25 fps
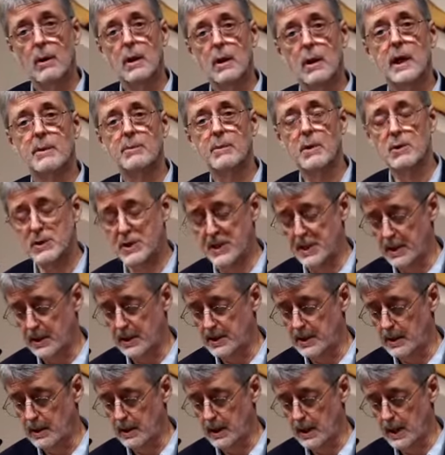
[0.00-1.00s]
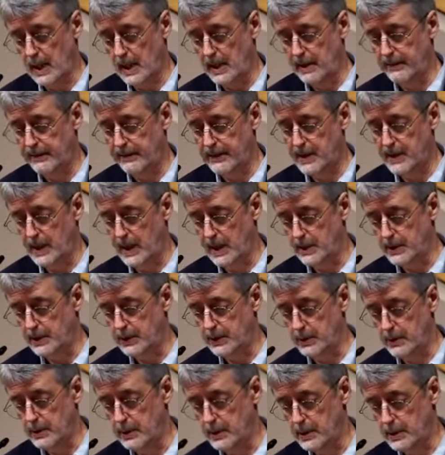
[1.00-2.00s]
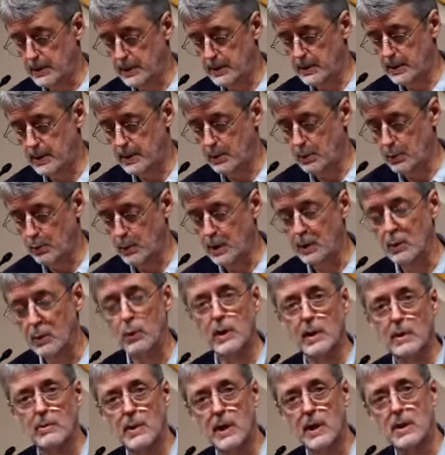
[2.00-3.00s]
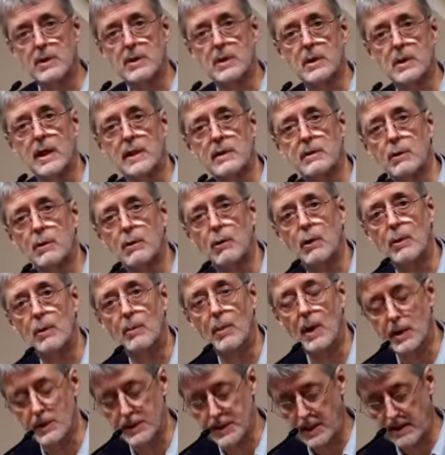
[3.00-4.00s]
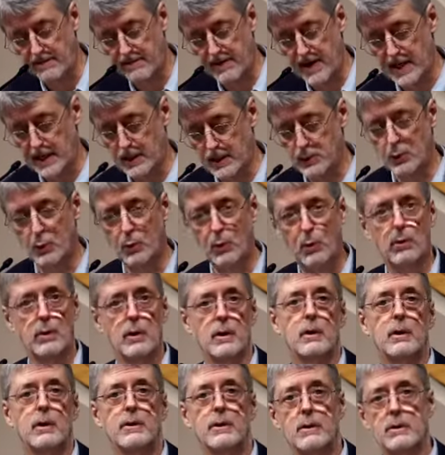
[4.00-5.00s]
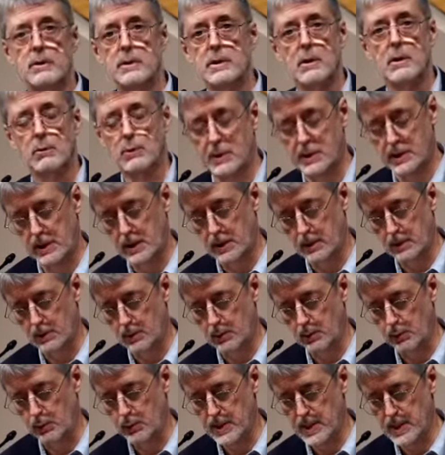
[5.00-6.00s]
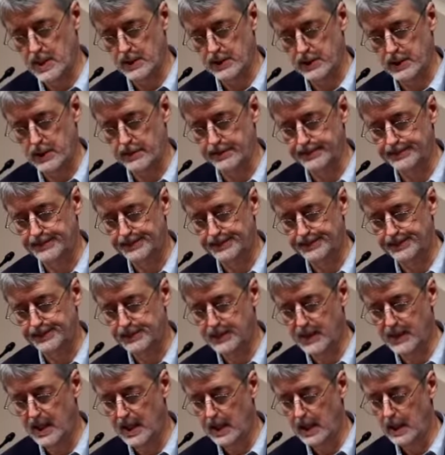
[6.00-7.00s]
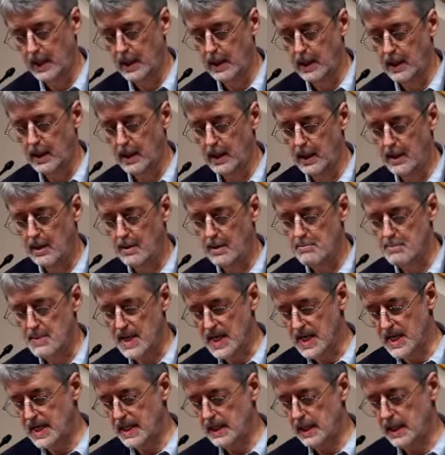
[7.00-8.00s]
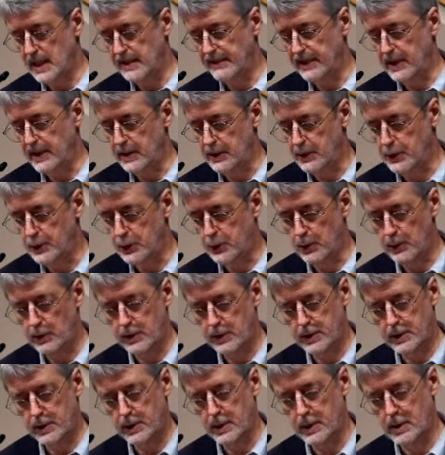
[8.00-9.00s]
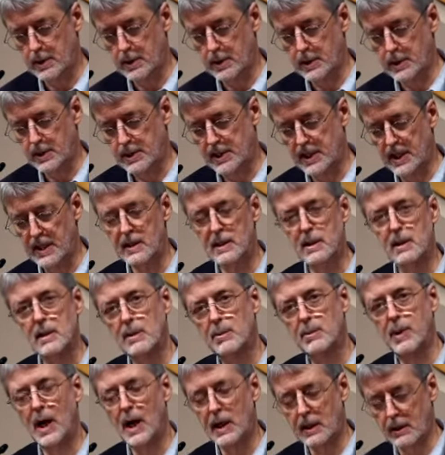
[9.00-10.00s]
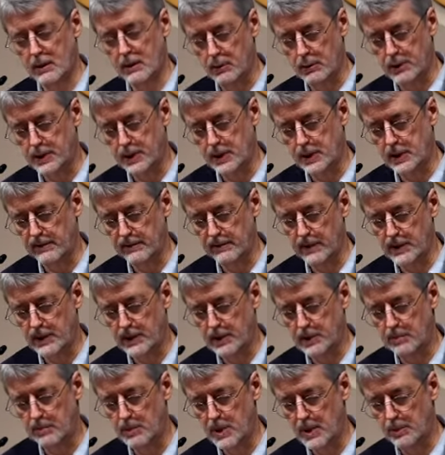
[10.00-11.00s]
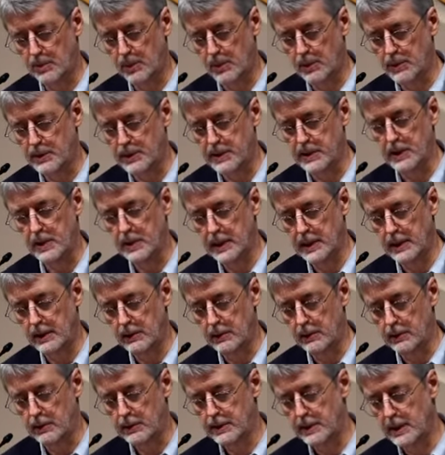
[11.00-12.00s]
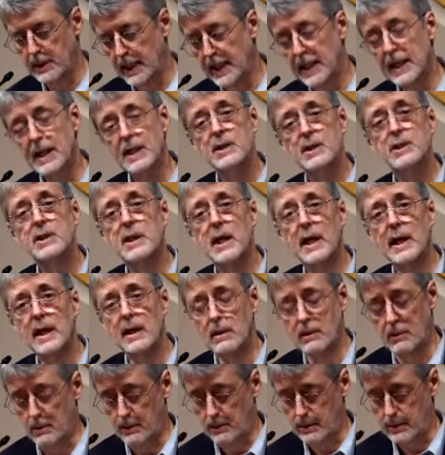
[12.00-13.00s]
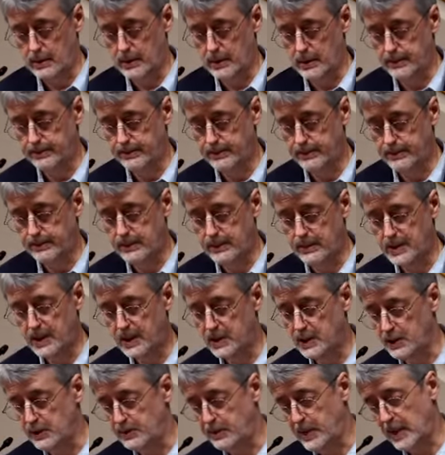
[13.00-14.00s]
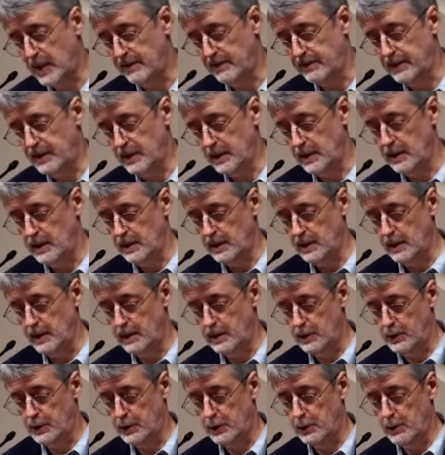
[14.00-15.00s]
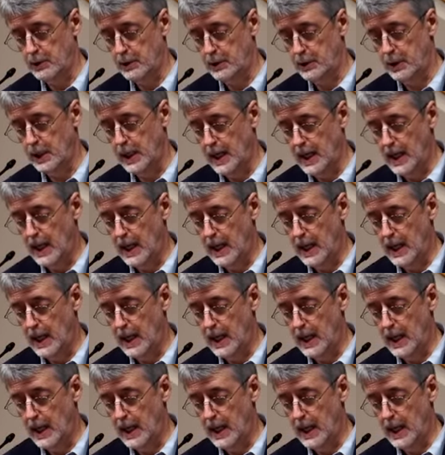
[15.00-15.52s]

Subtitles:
Well, like most things in life, the answer is what we in medicine like to call multifactorial. There's no single reason. Many leaving the church cite the hypocrisy of its members and leaders, scandals such as pedophilia in the church